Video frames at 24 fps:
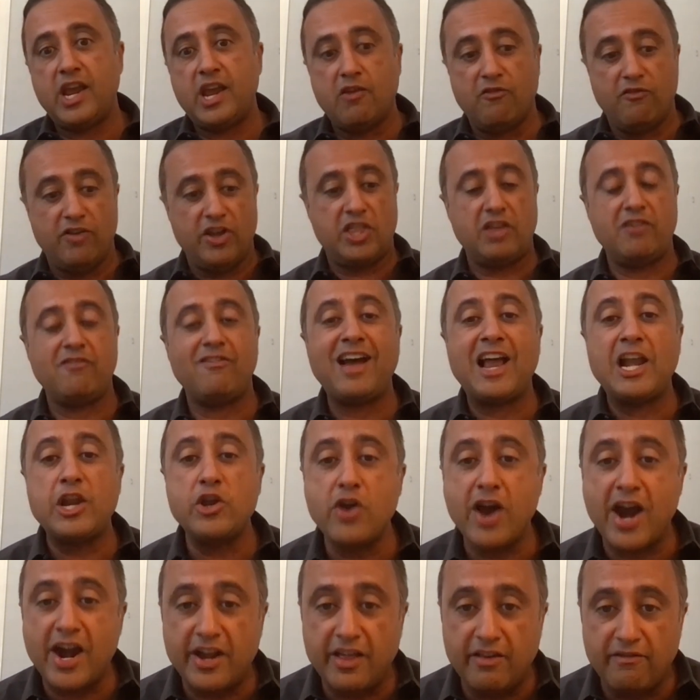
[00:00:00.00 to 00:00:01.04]
Were they value
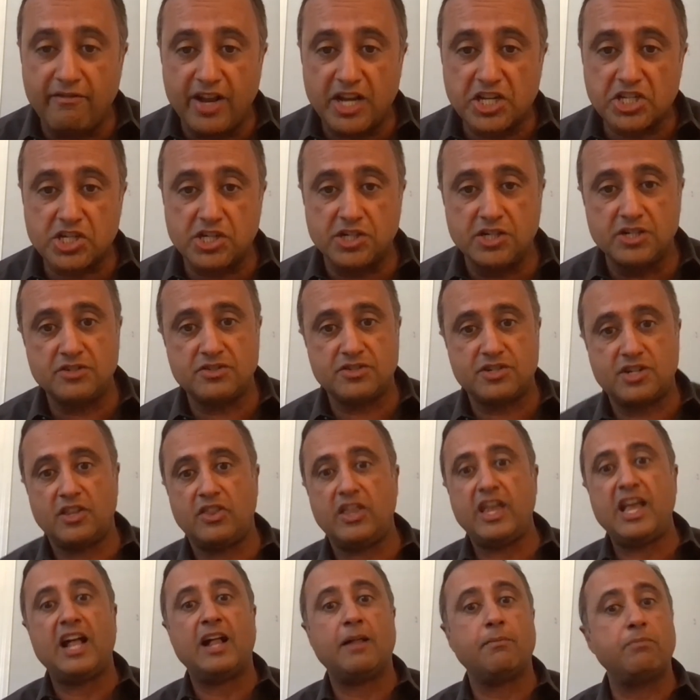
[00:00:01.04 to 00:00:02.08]
add investors? Did
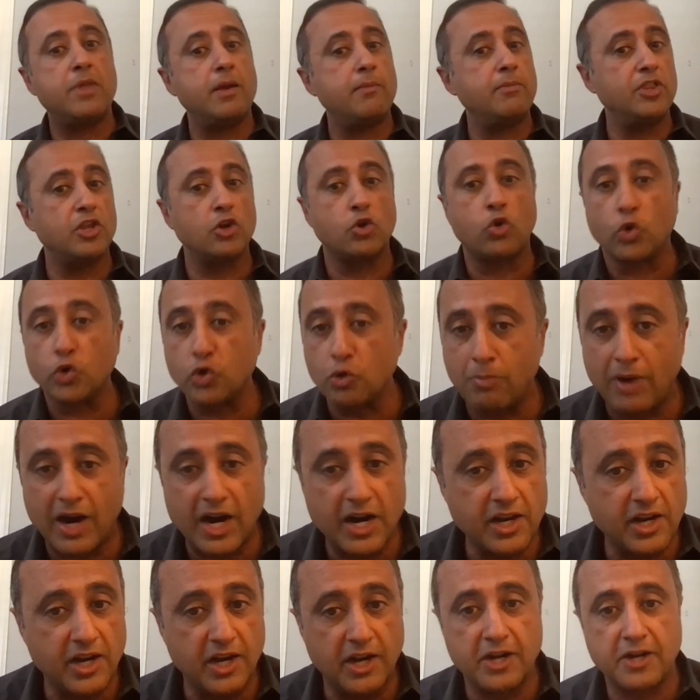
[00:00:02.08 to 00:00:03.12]
they help them in the go to
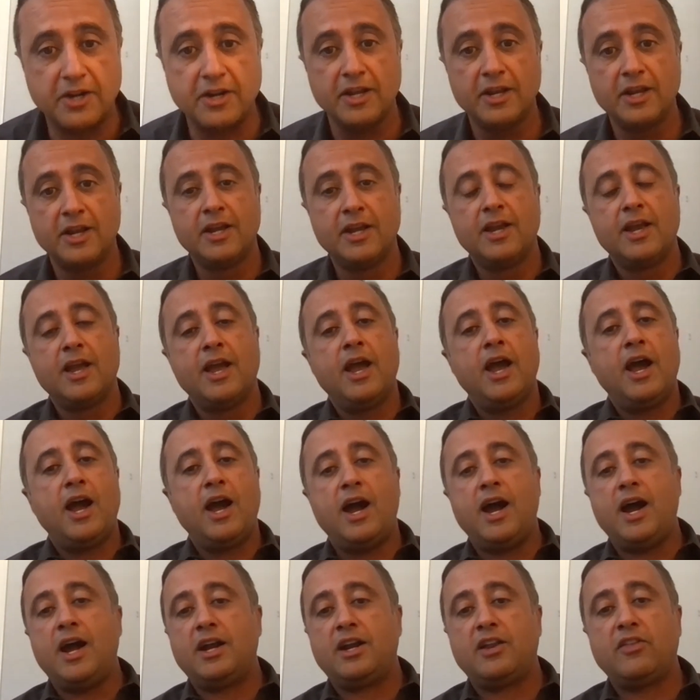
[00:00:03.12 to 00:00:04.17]
market?
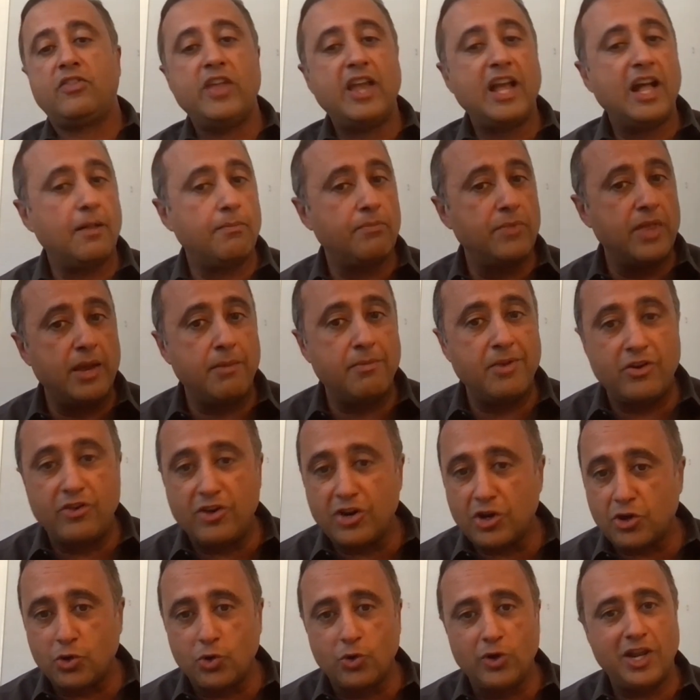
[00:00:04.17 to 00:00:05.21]
Did they help them in
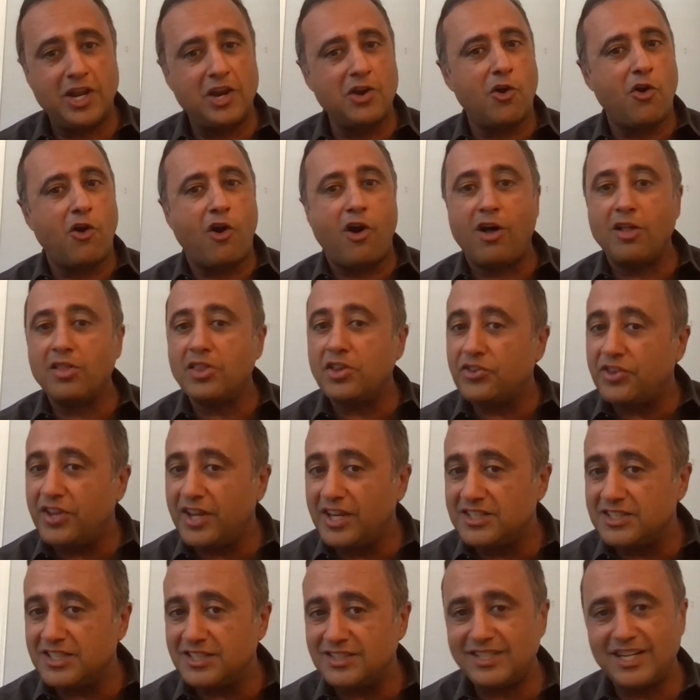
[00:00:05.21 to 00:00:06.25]
recruiting? All the
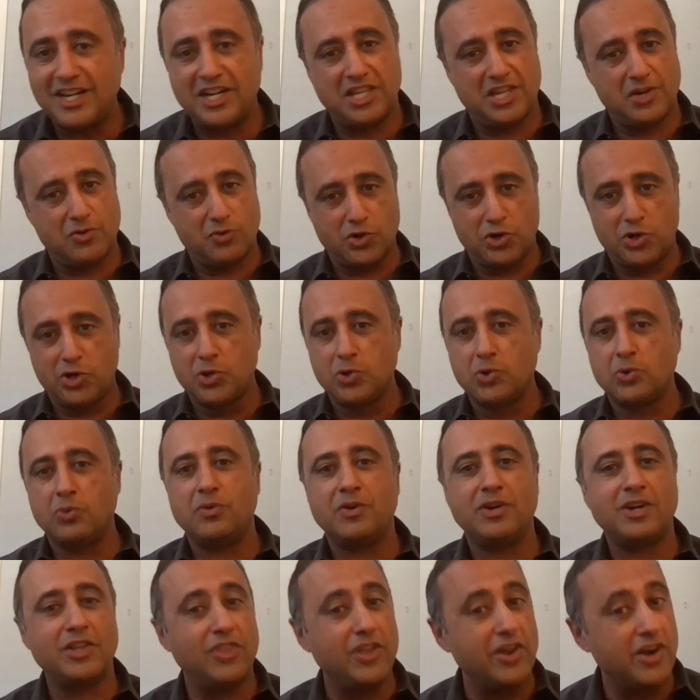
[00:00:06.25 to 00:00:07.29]
things they said they would do.
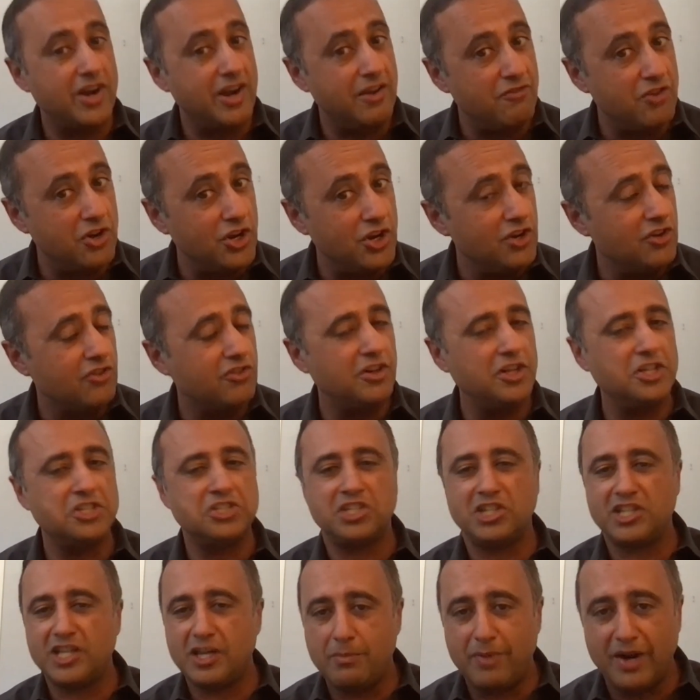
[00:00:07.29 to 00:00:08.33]
Did their revenue increase?
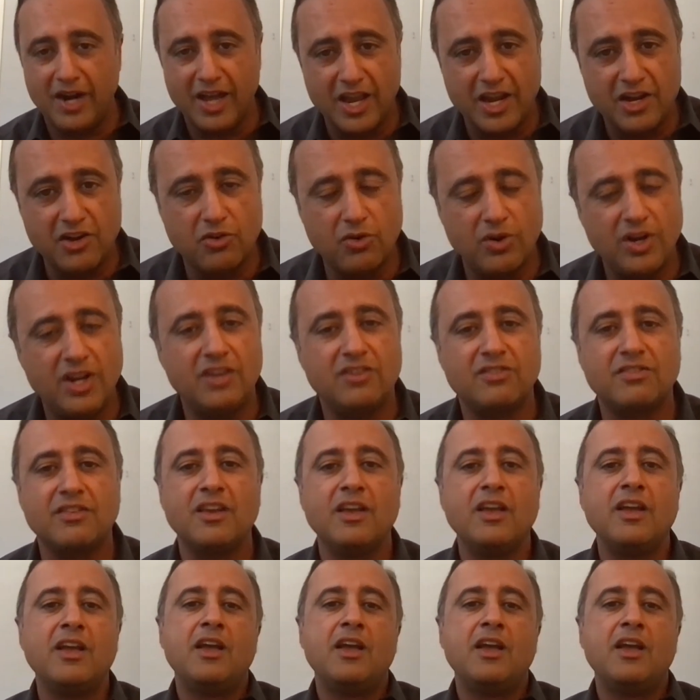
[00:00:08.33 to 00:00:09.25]
Did their EBITDA increase?